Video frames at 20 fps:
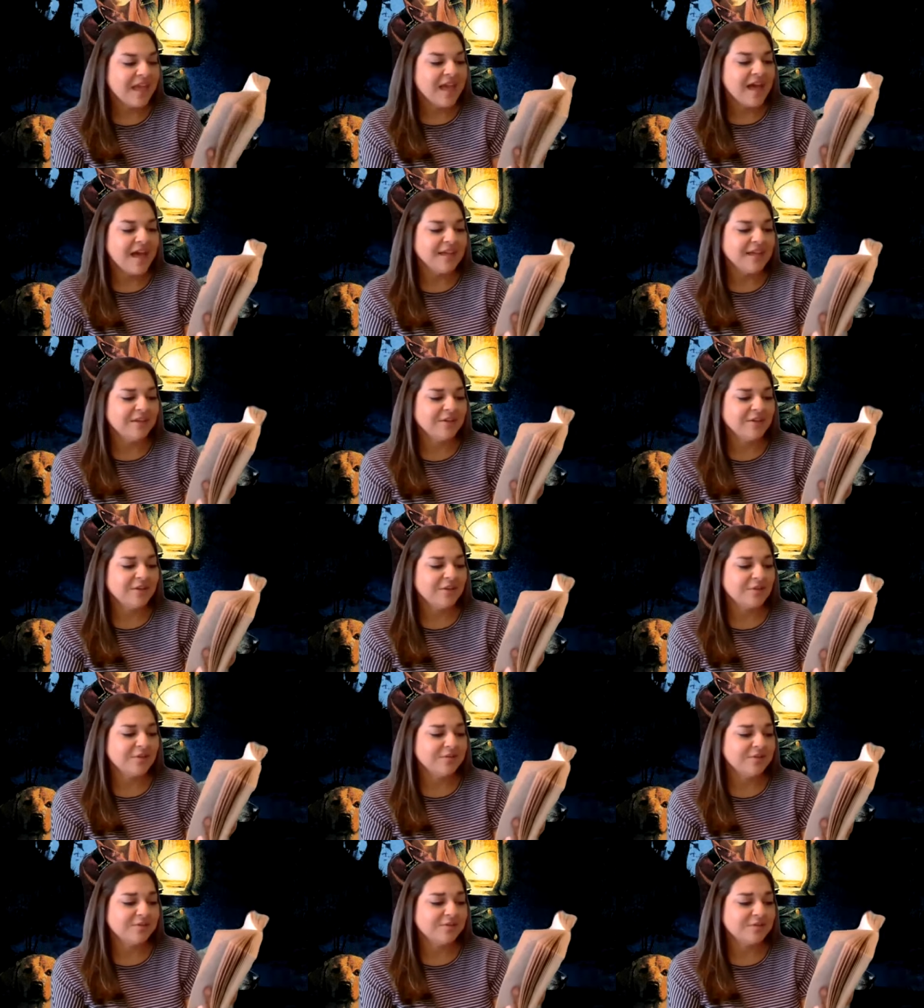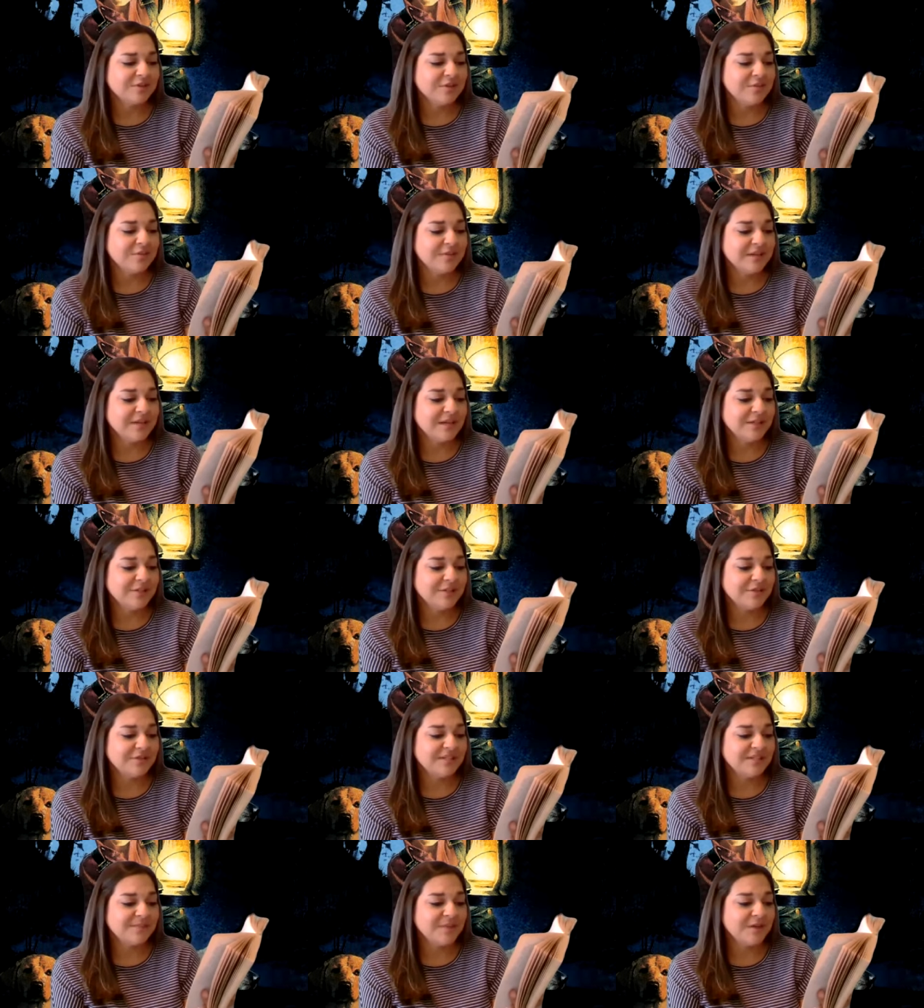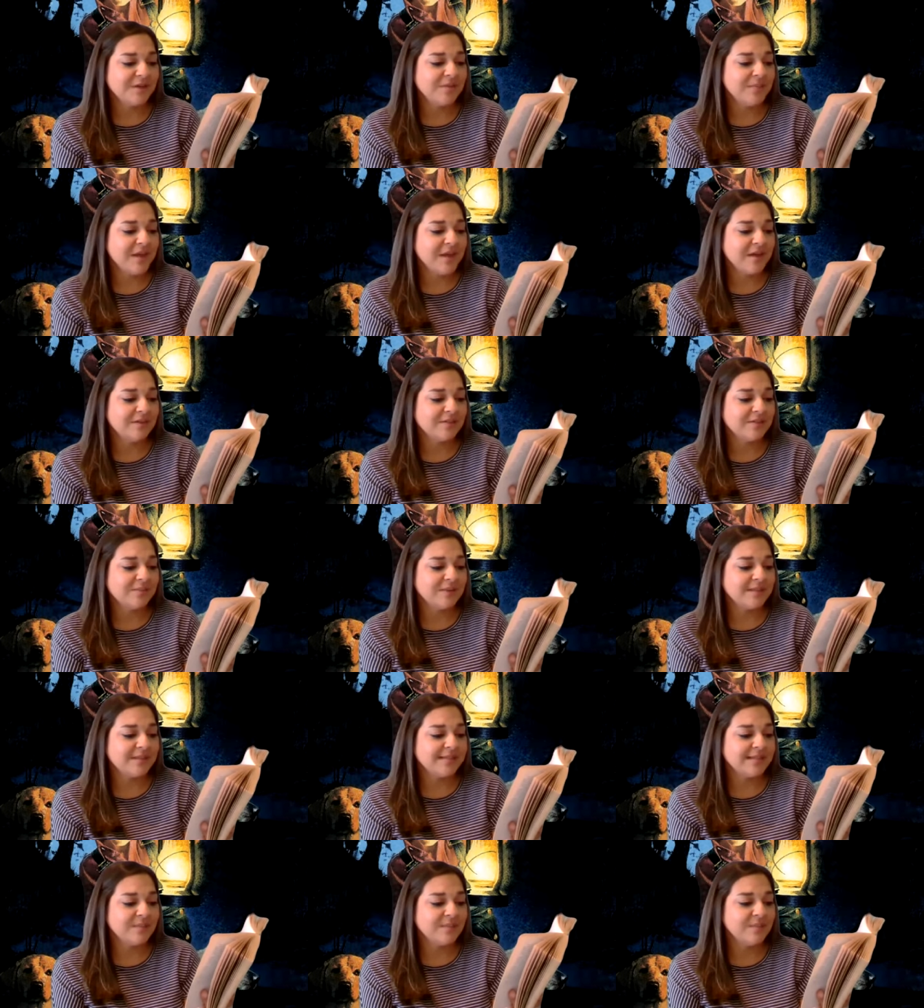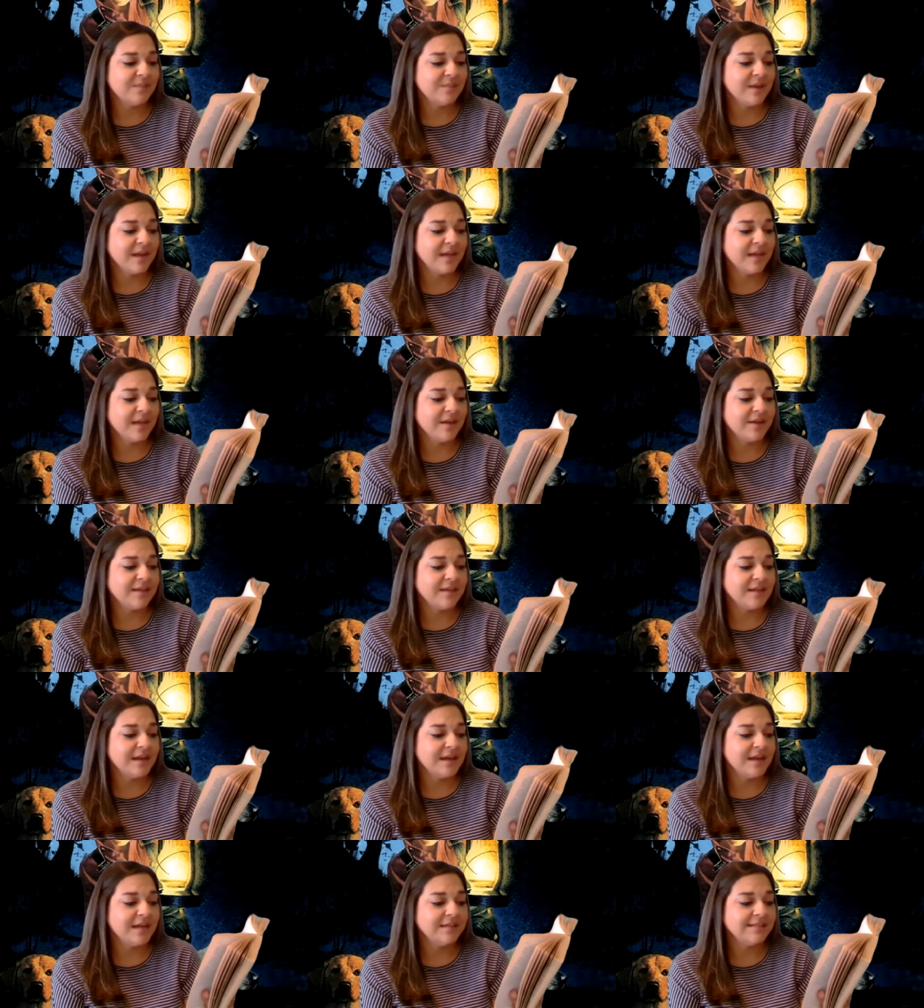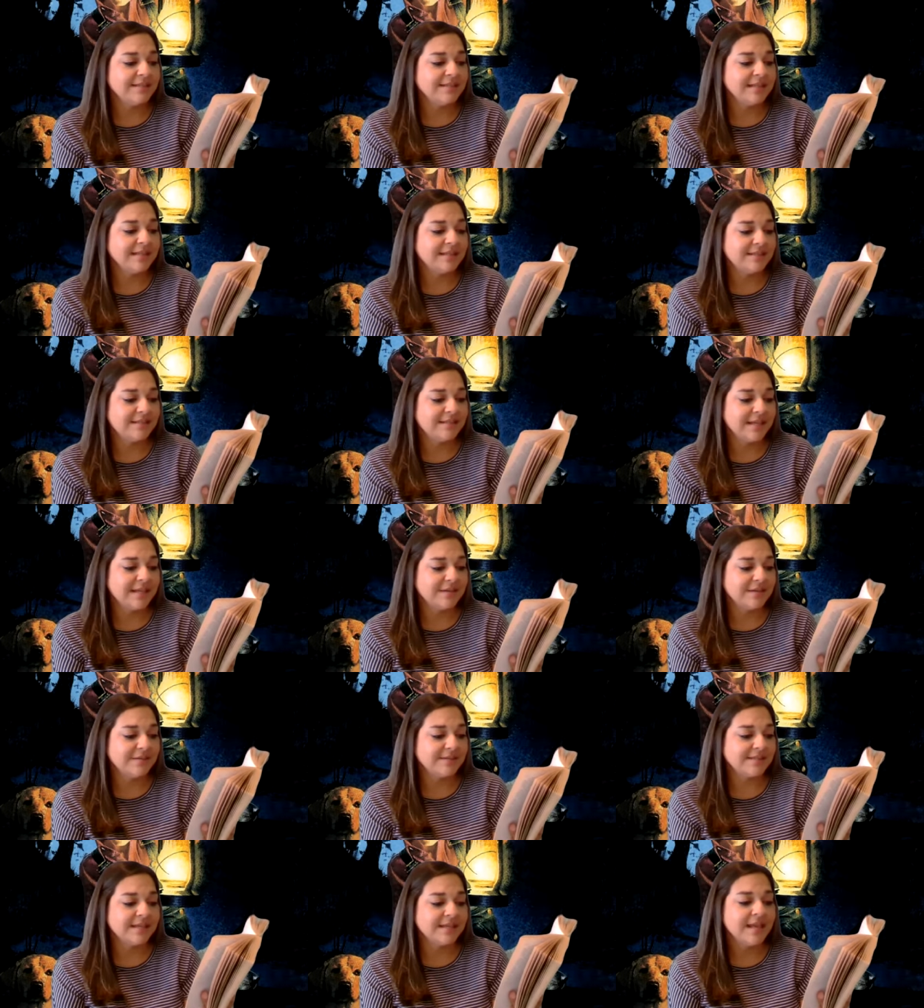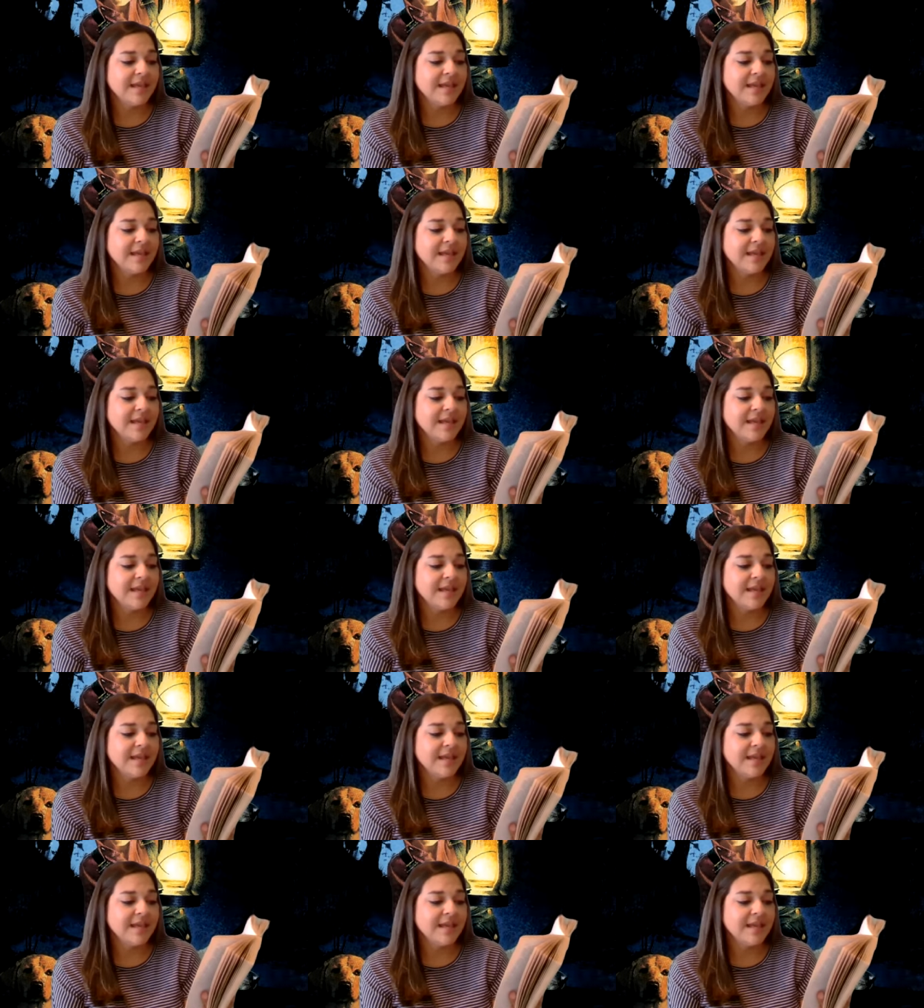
I could hold those coon hunters spellbound with some of my hunting tales.